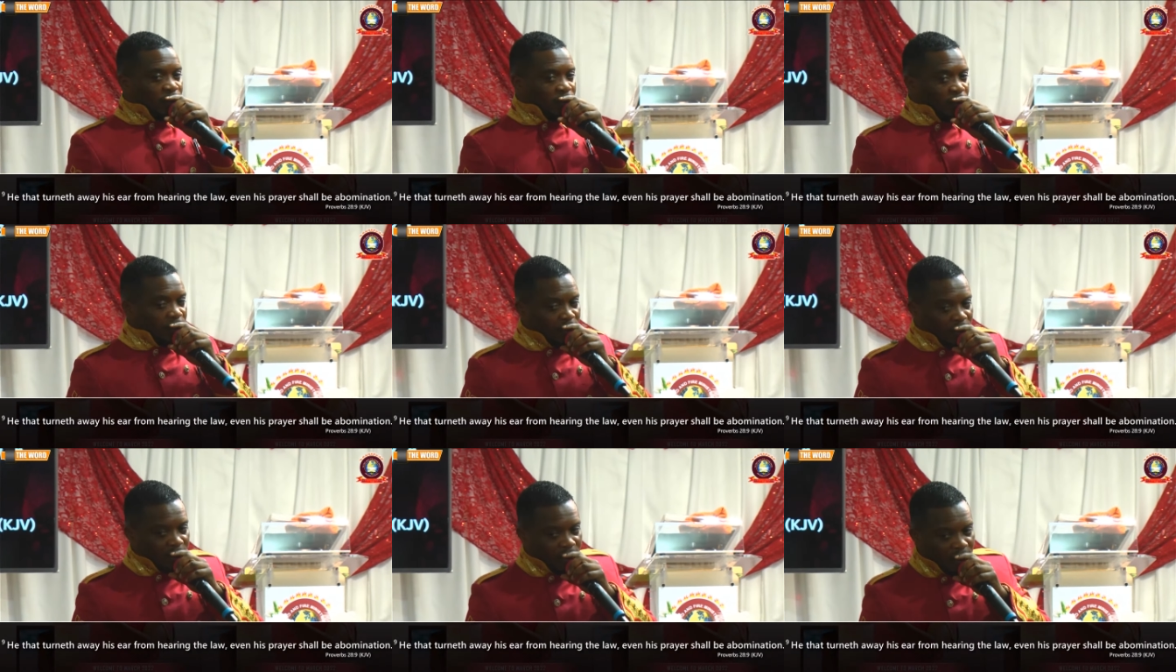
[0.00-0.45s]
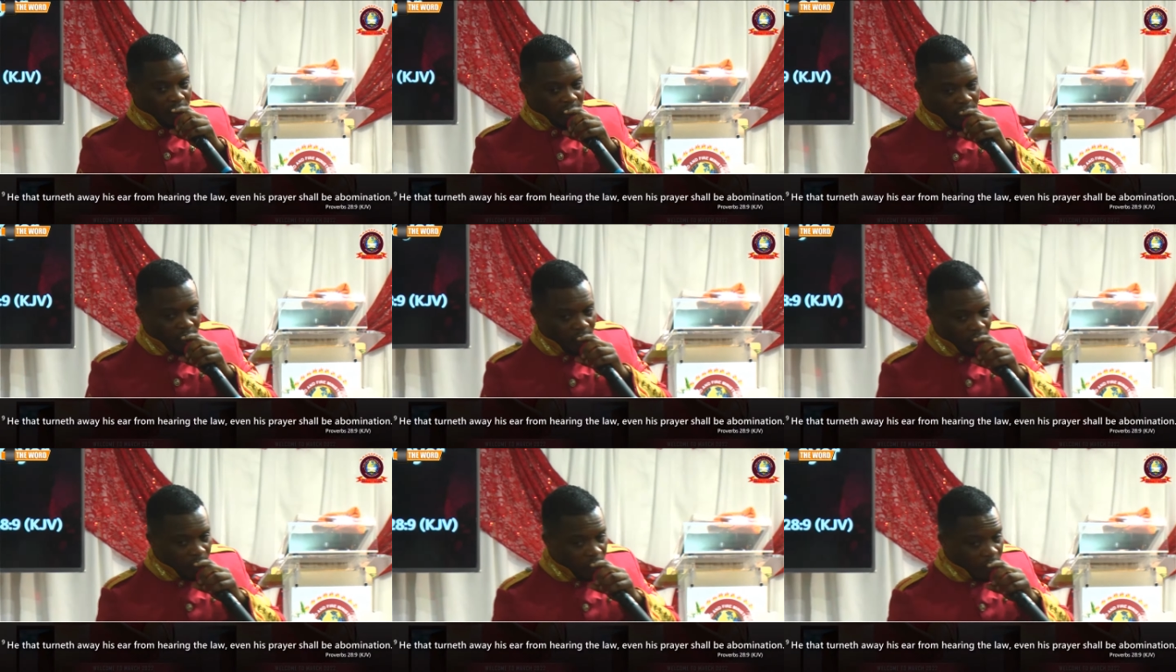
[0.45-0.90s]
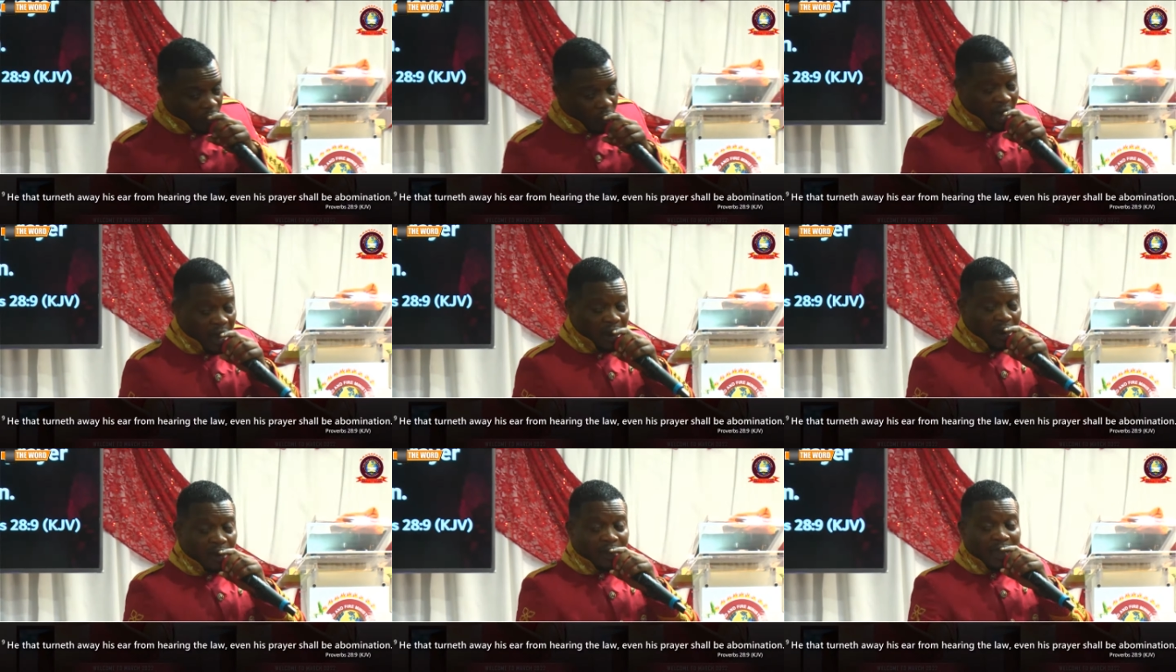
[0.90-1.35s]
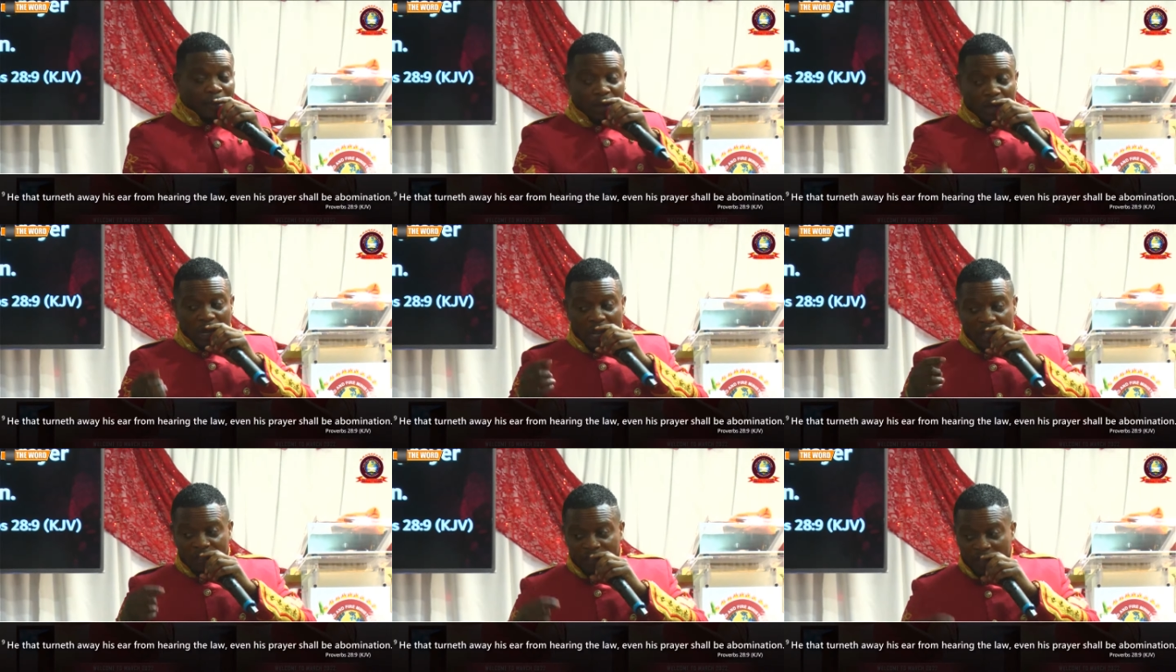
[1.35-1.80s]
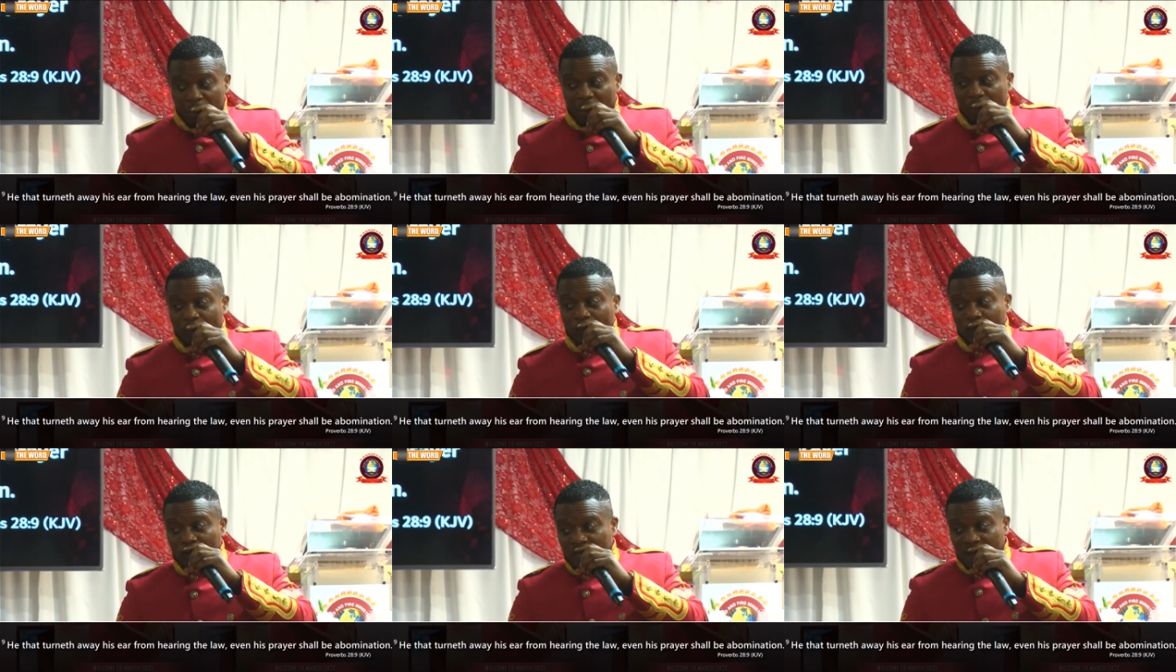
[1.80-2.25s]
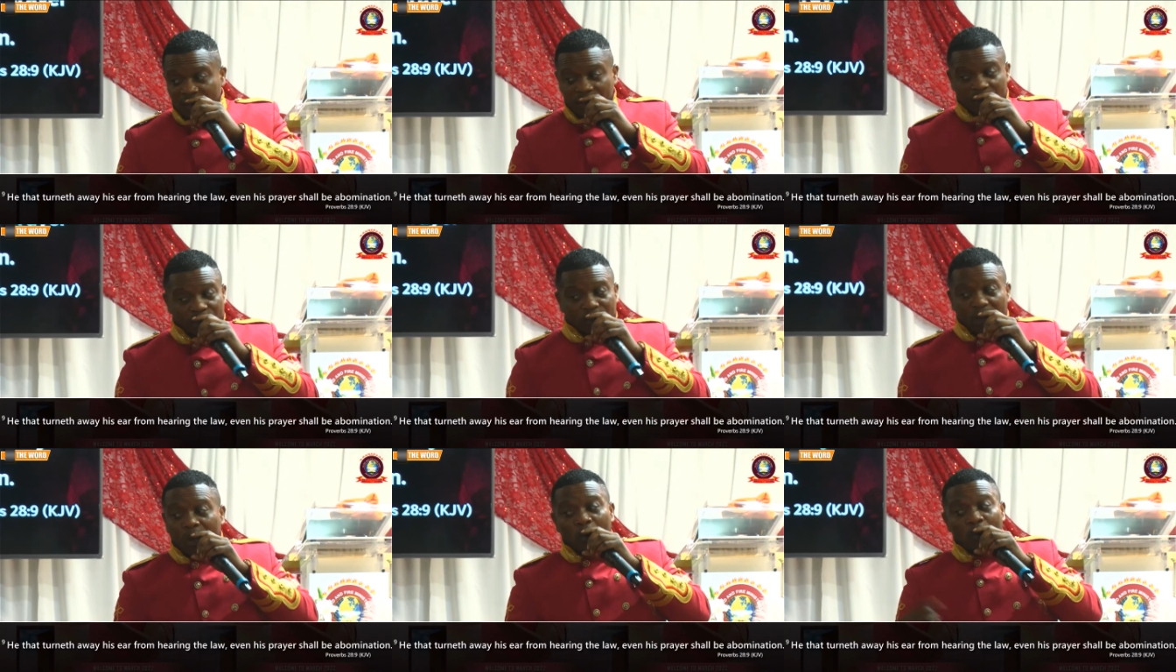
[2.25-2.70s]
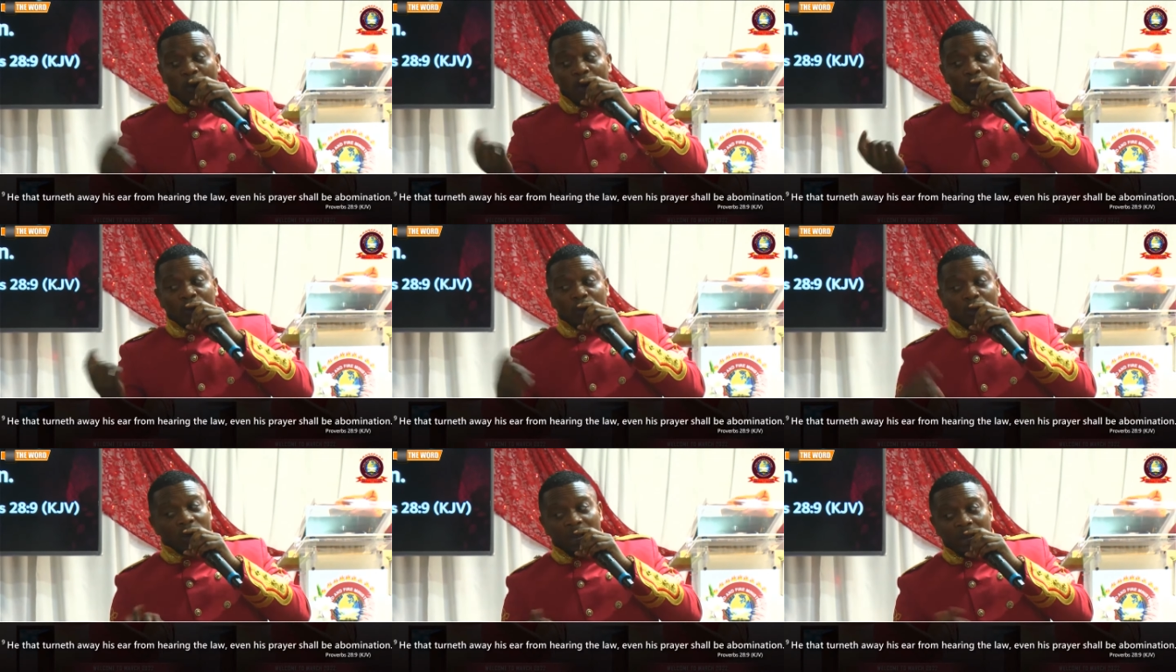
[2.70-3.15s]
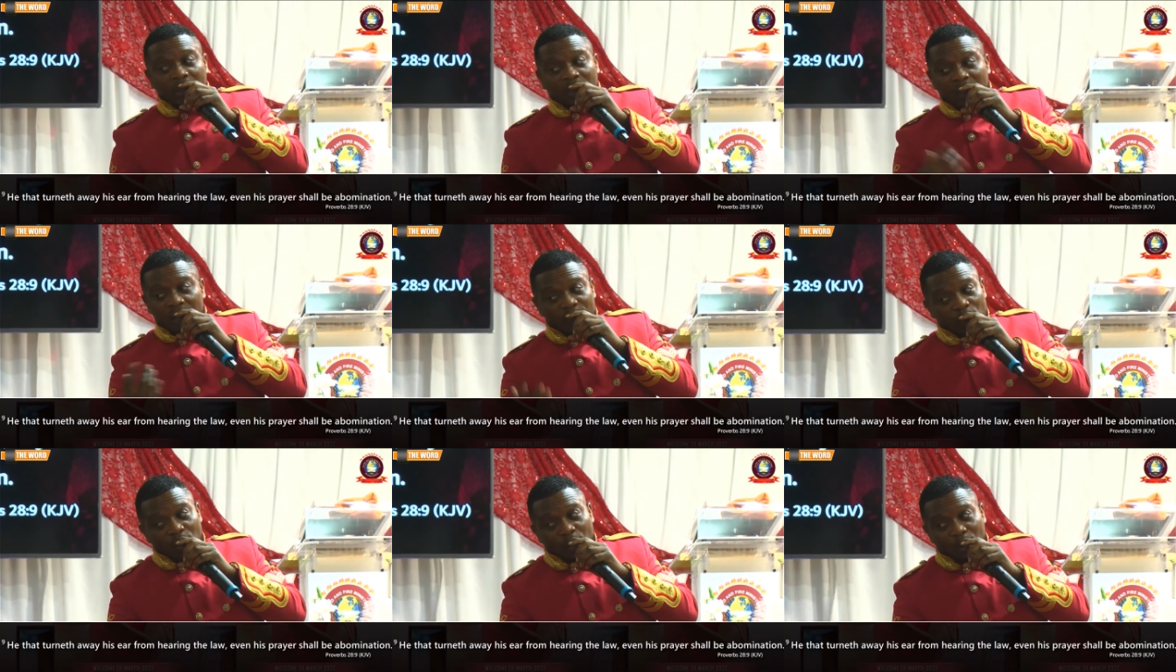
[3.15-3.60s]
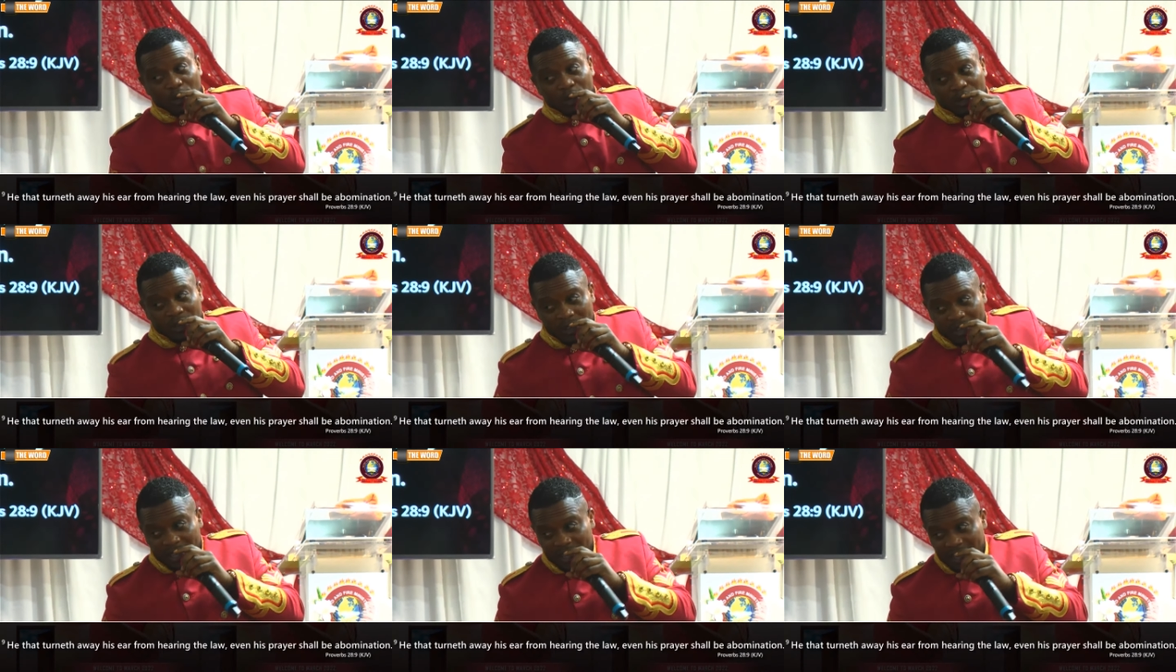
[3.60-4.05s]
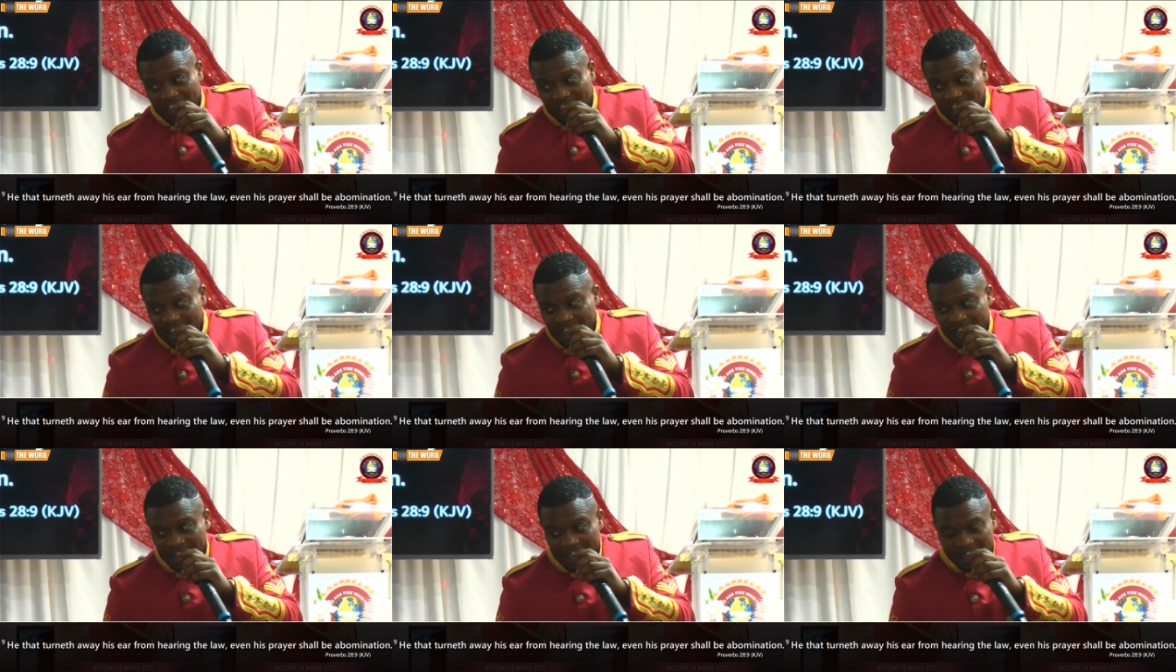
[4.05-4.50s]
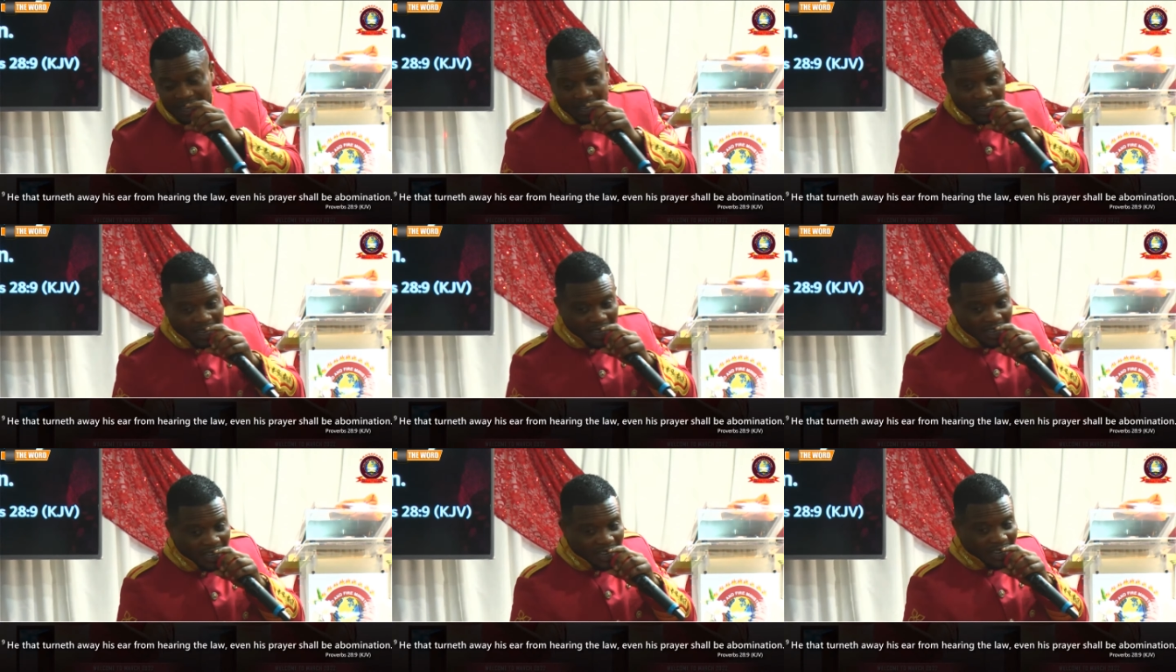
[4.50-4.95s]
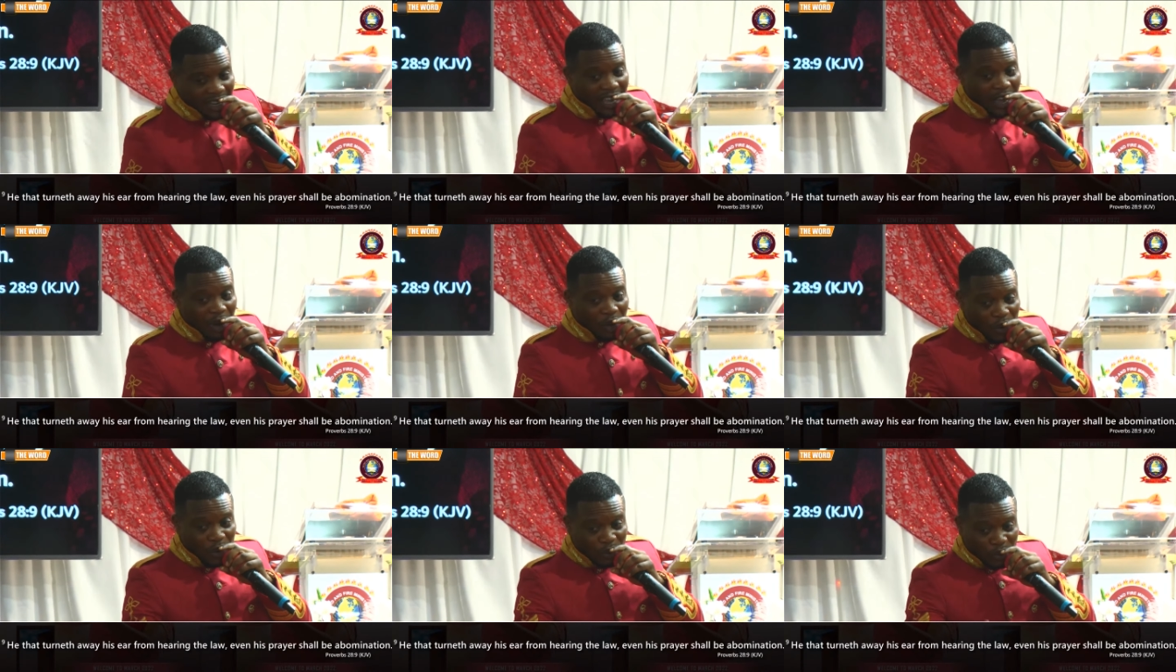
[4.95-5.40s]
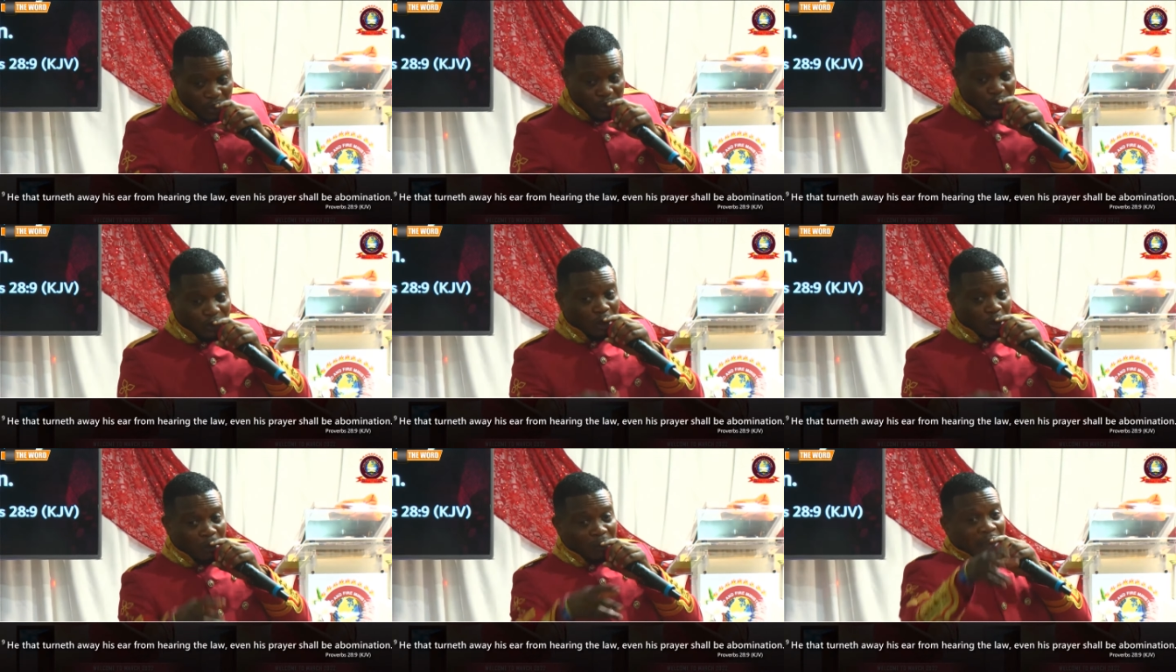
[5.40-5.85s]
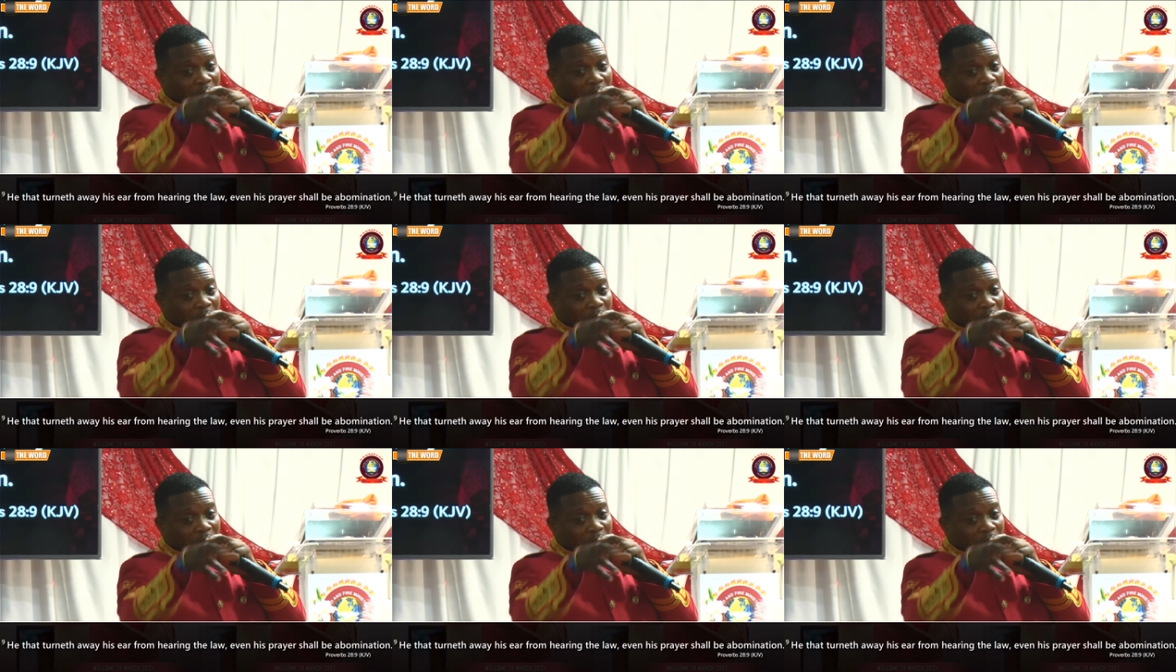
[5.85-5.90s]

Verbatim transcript: That's right. Because anytime you leave here before service, you are not going to do anything for God. You are going to do something that